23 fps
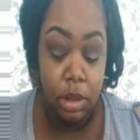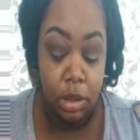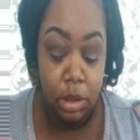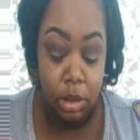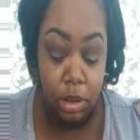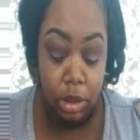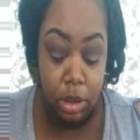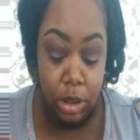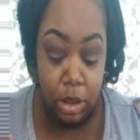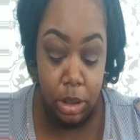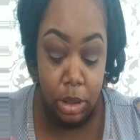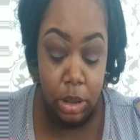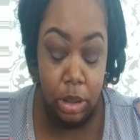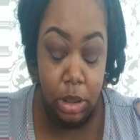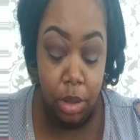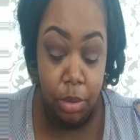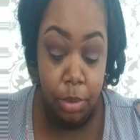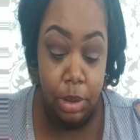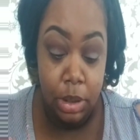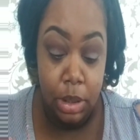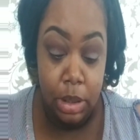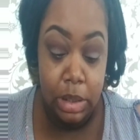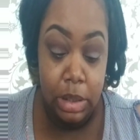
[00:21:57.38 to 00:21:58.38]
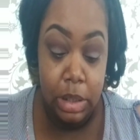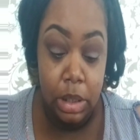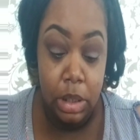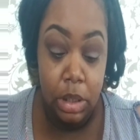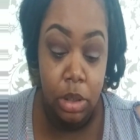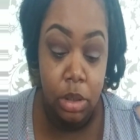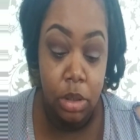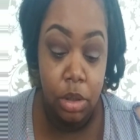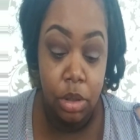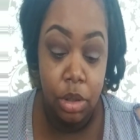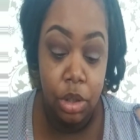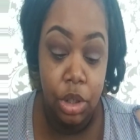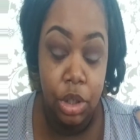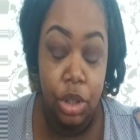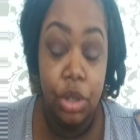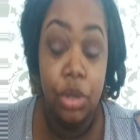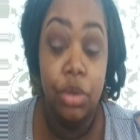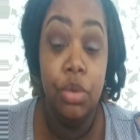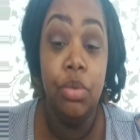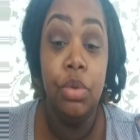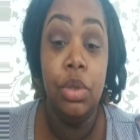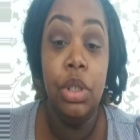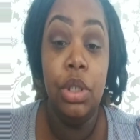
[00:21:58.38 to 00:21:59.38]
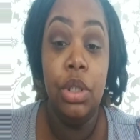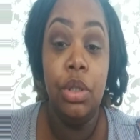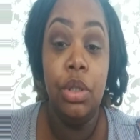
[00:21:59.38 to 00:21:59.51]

just so it doesn't look too